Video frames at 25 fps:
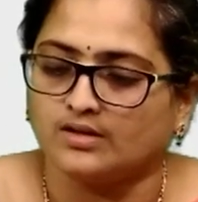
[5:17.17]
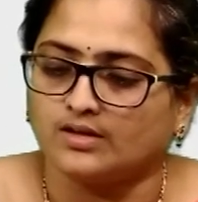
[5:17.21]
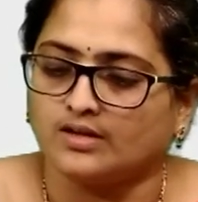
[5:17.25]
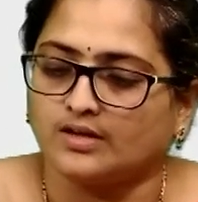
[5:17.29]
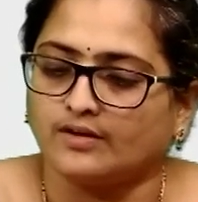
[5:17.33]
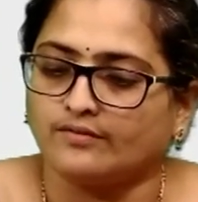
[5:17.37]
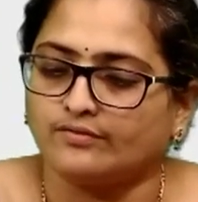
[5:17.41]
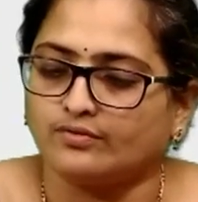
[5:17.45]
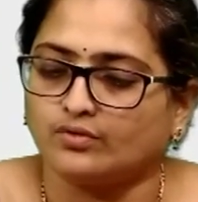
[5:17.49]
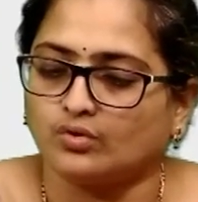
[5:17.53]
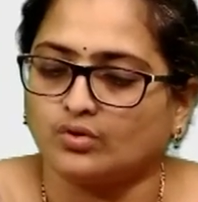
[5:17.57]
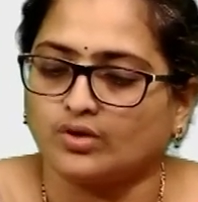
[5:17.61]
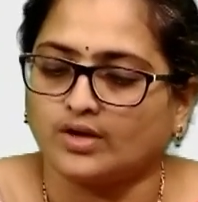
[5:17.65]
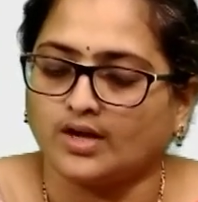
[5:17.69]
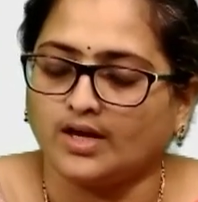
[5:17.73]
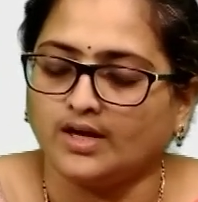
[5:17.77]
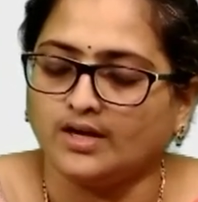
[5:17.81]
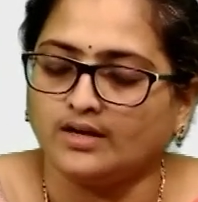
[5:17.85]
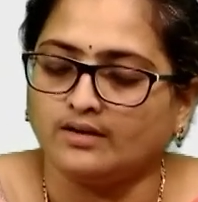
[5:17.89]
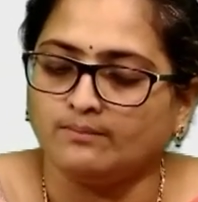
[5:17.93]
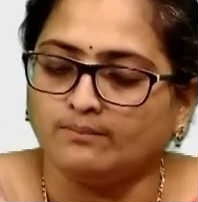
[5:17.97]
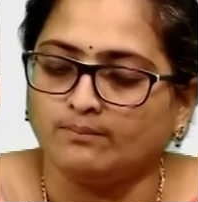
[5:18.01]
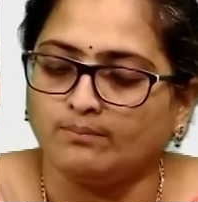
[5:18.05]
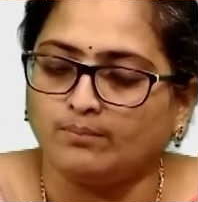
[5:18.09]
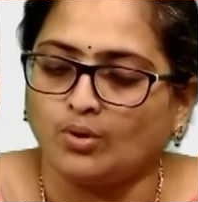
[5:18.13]
If you
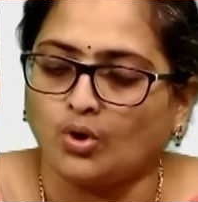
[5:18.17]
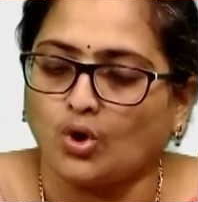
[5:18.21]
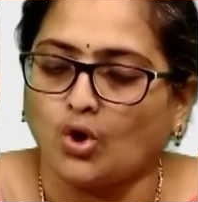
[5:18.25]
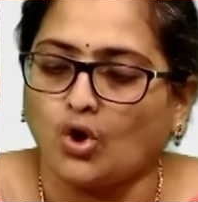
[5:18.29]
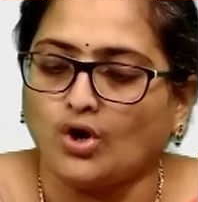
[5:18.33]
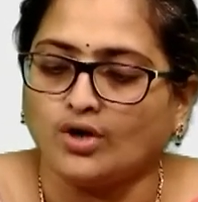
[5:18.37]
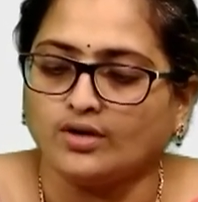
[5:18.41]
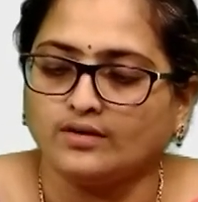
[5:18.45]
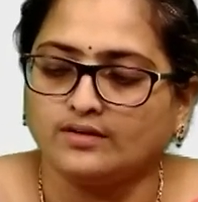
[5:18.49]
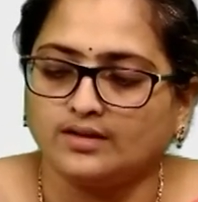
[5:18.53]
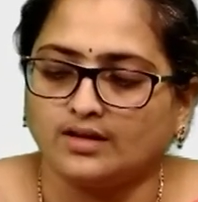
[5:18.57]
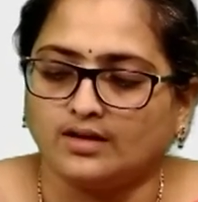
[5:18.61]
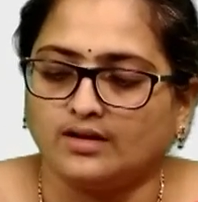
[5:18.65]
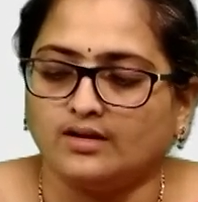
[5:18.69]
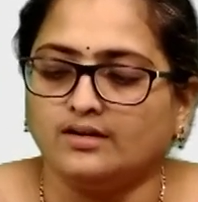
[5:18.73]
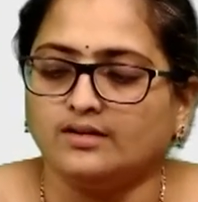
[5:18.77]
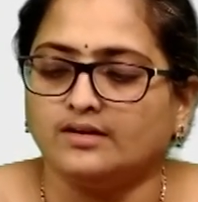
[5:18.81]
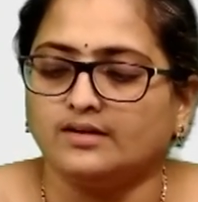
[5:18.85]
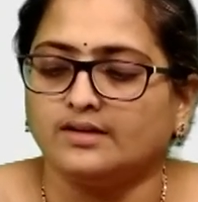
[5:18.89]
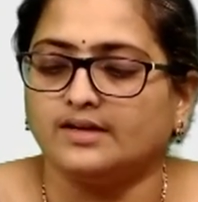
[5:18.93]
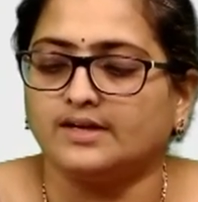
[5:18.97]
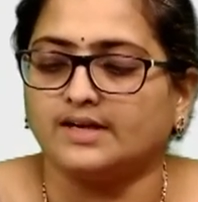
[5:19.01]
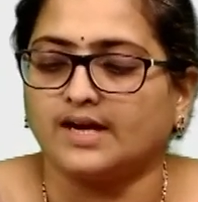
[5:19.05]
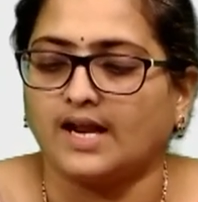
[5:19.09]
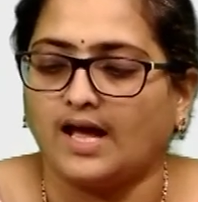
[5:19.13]
can plot the
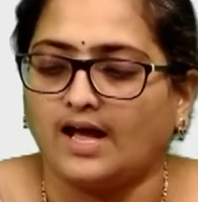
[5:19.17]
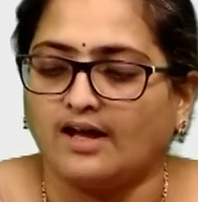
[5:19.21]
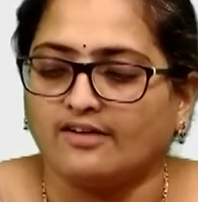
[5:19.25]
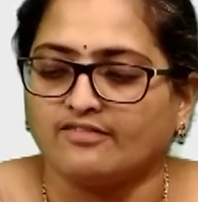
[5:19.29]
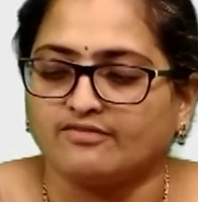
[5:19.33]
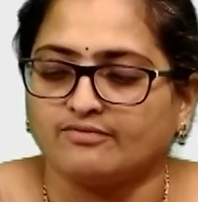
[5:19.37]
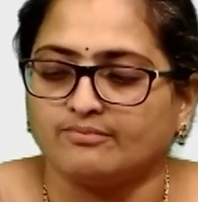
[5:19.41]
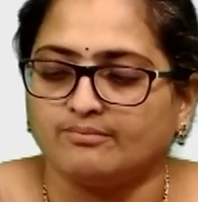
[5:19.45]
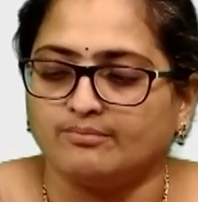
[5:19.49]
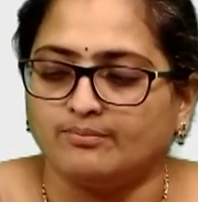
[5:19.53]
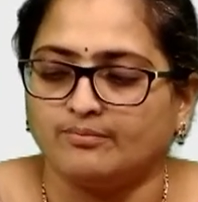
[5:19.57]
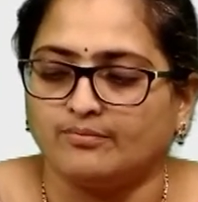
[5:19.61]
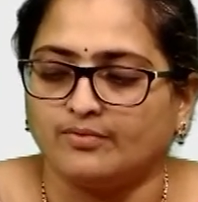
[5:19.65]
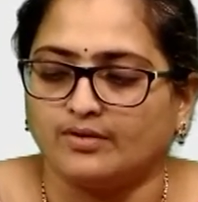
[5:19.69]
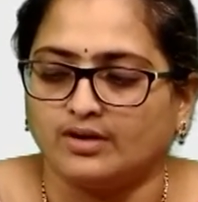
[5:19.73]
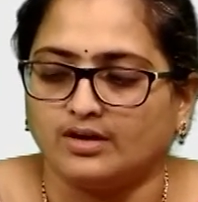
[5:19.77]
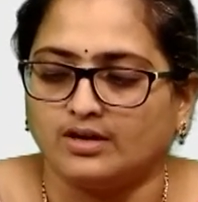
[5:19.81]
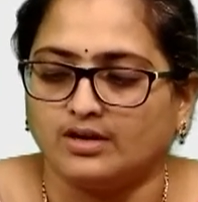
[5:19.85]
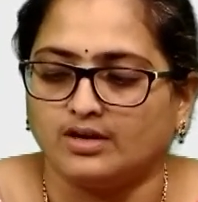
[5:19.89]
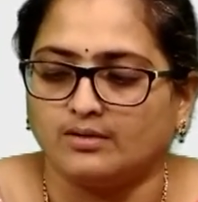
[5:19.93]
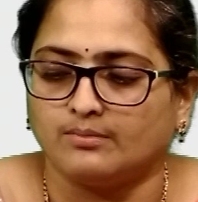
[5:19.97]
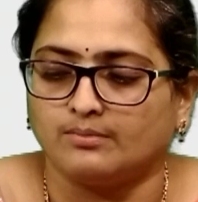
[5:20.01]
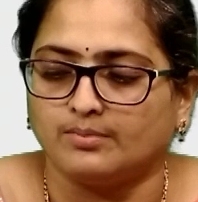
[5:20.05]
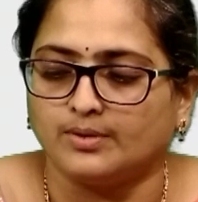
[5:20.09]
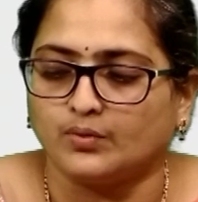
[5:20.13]
graph
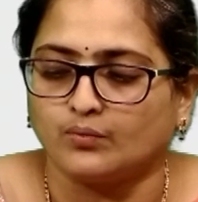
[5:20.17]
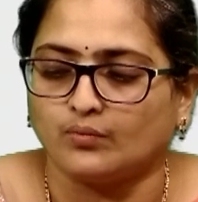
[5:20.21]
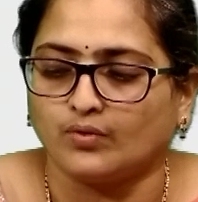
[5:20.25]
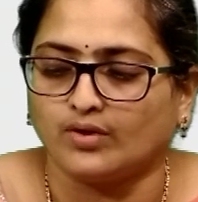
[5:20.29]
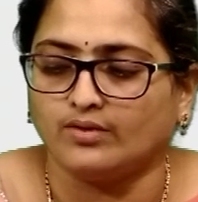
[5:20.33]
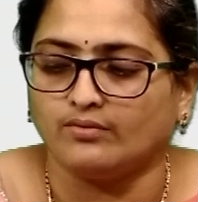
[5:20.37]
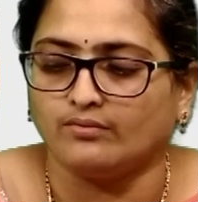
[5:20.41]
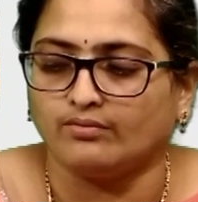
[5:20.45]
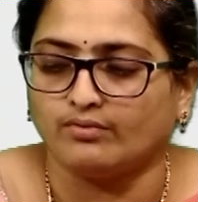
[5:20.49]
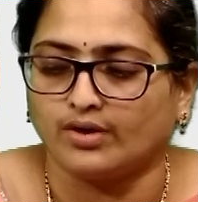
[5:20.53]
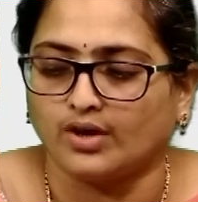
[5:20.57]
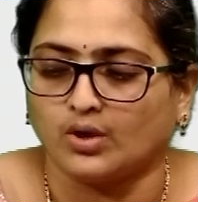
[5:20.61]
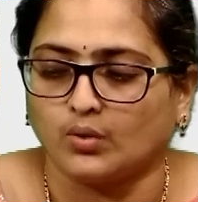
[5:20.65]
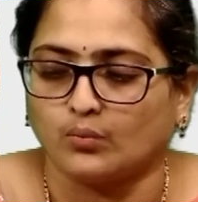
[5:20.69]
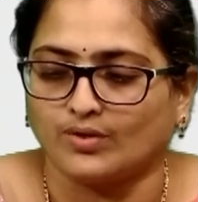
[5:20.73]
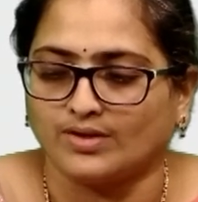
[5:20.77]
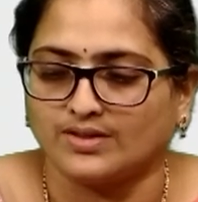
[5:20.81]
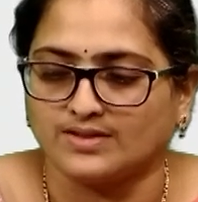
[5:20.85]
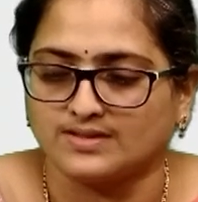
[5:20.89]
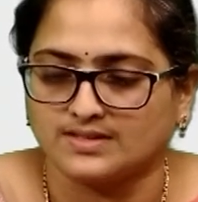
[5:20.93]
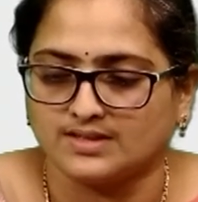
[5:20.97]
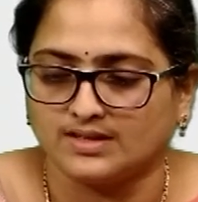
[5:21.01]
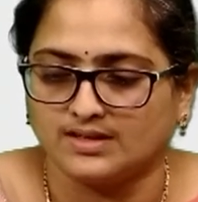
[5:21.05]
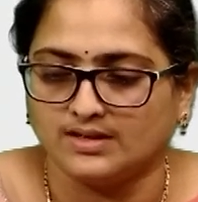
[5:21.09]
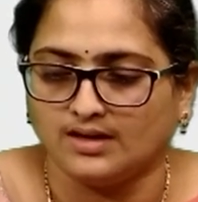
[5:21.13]
between
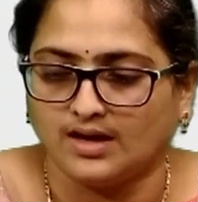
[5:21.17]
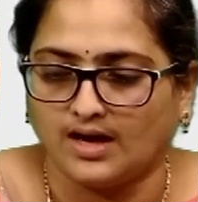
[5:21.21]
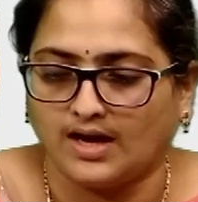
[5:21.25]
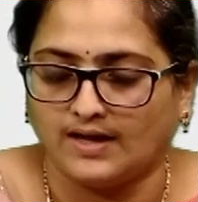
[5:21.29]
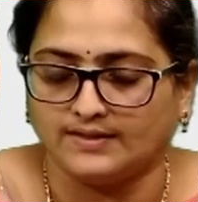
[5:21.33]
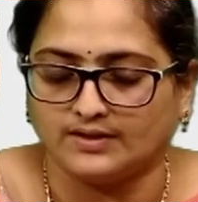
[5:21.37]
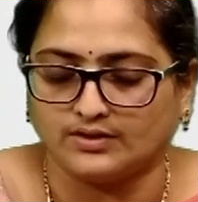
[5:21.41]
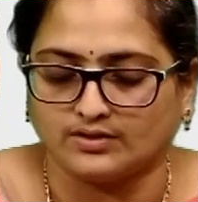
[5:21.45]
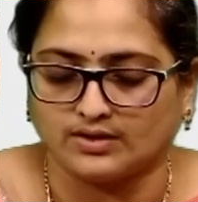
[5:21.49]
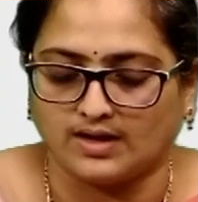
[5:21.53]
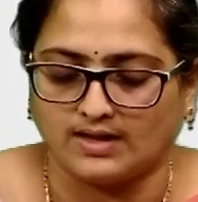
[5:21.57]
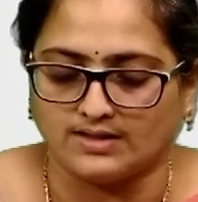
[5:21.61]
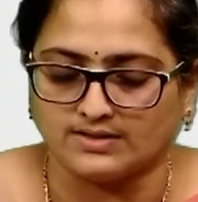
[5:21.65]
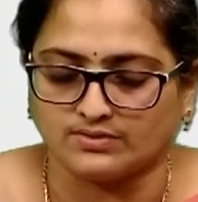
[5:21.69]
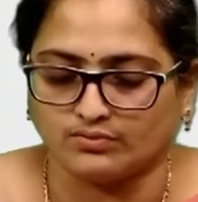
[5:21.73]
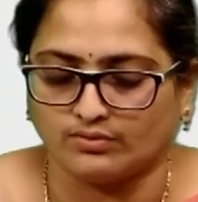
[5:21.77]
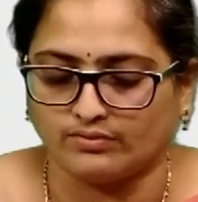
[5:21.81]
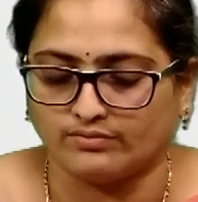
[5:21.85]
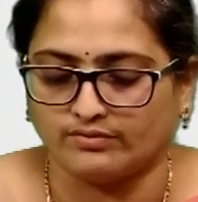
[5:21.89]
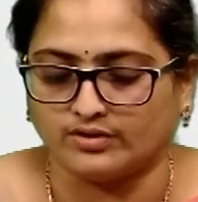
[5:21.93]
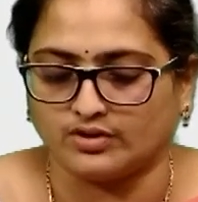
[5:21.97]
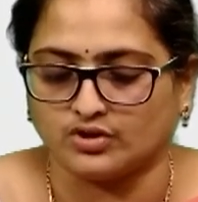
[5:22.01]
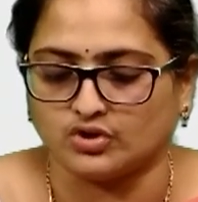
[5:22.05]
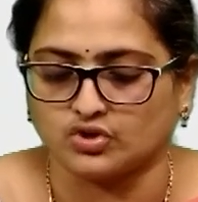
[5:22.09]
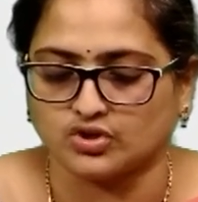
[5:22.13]
frequency and the transfer
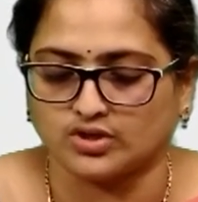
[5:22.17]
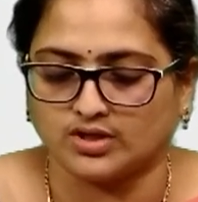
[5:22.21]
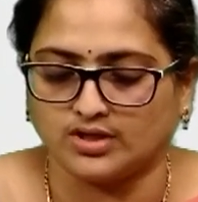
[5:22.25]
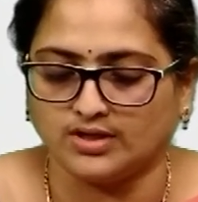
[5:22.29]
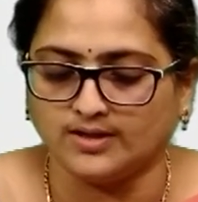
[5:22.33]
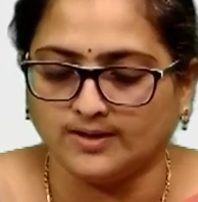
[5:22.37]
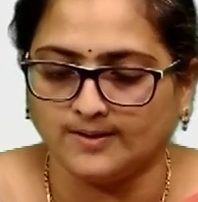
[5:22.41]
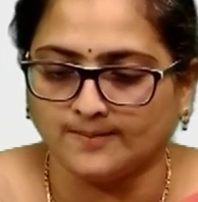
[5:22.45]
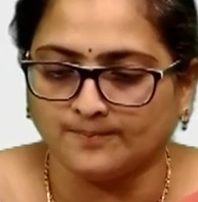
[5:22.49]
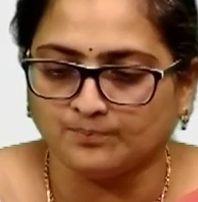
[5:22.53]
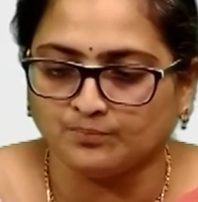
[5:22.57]
function,